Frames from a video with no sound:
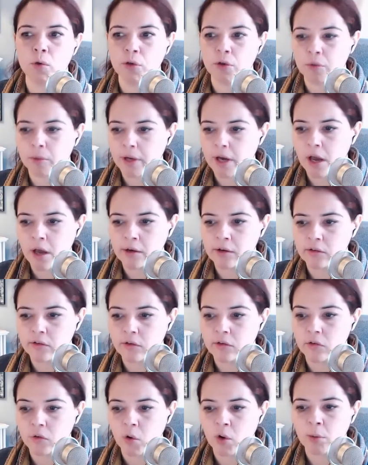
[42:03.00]
Lunar
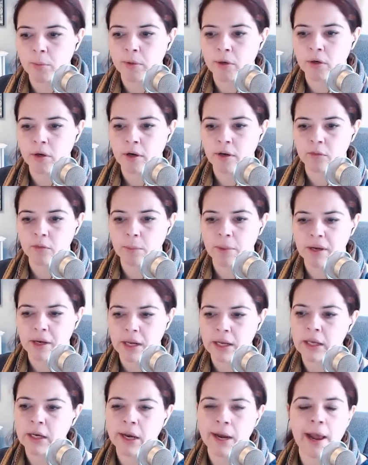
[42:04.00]
reconnaissance orbiter has been
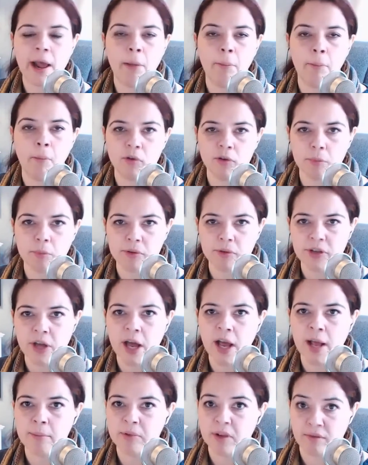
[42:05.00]
in and out multiple
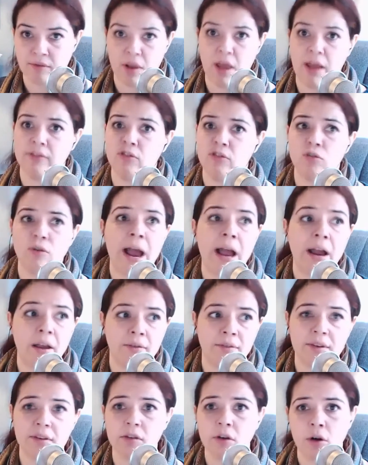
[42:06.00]
times. I've lost track
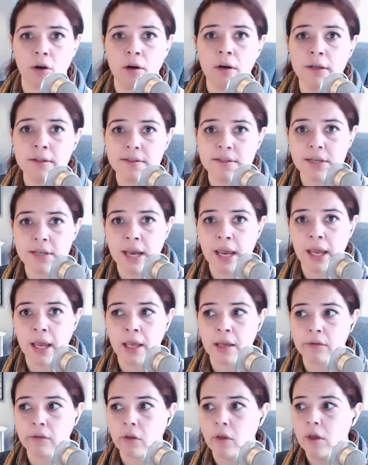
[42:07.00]
of its current
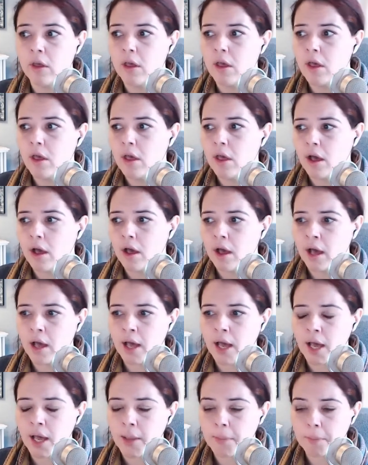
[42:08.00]
state.
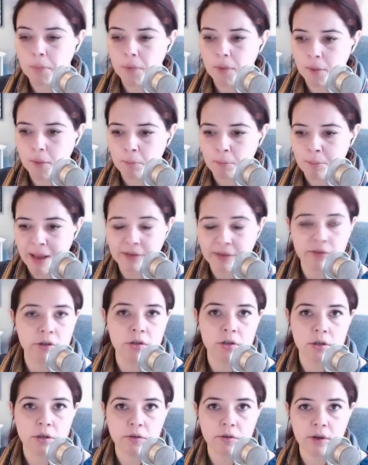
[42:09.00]
Uh,
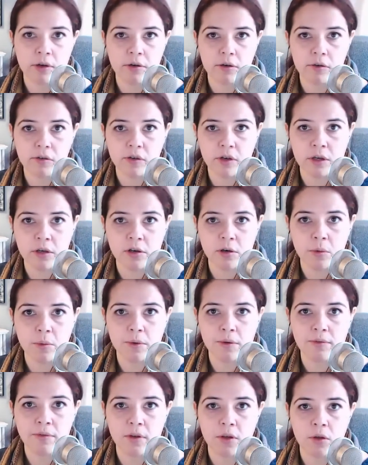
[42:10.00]
Messengers under senior
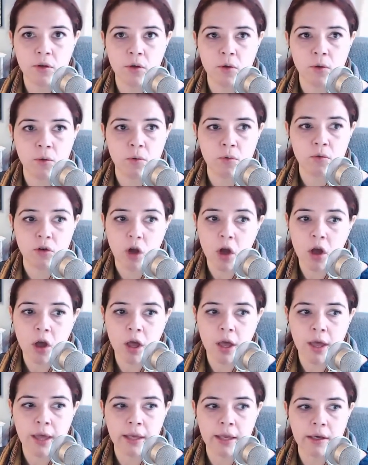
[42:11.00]
review,
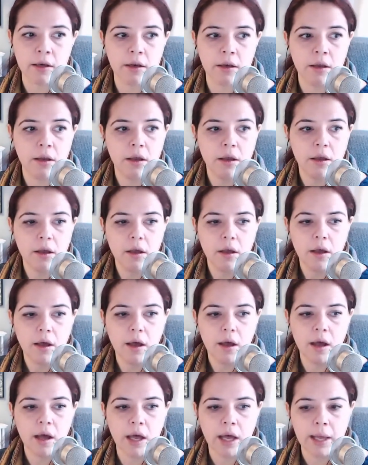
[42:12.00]
Dawn.
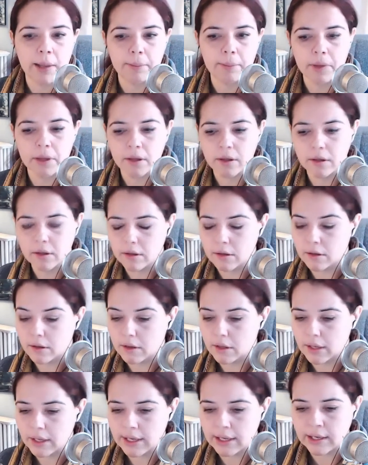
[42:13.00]
Um,
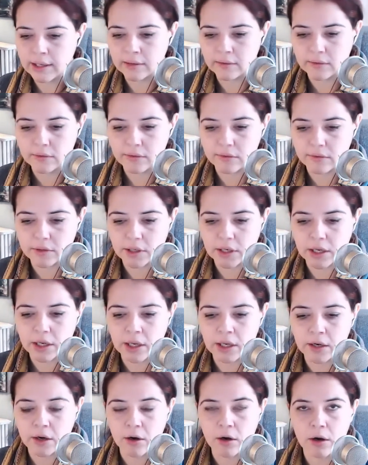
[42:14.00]
it's
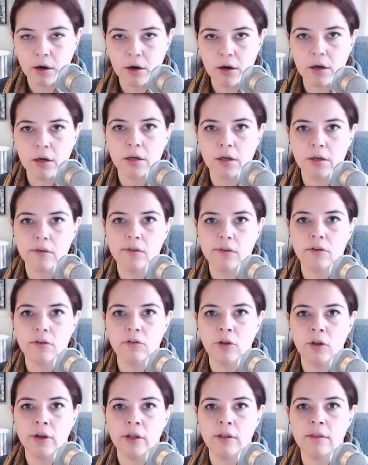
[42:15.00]
it hurts to
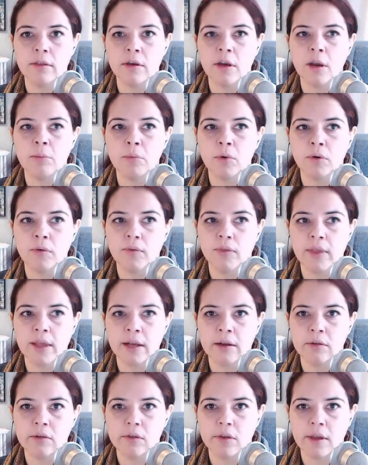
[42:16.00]
look at the number of
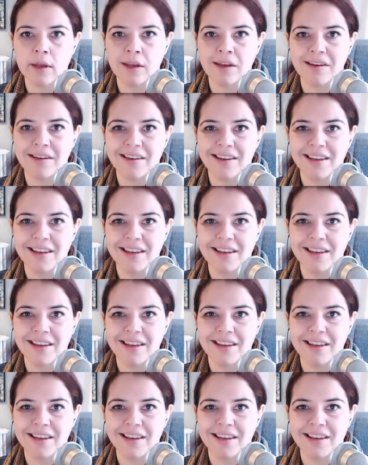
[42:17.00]
things that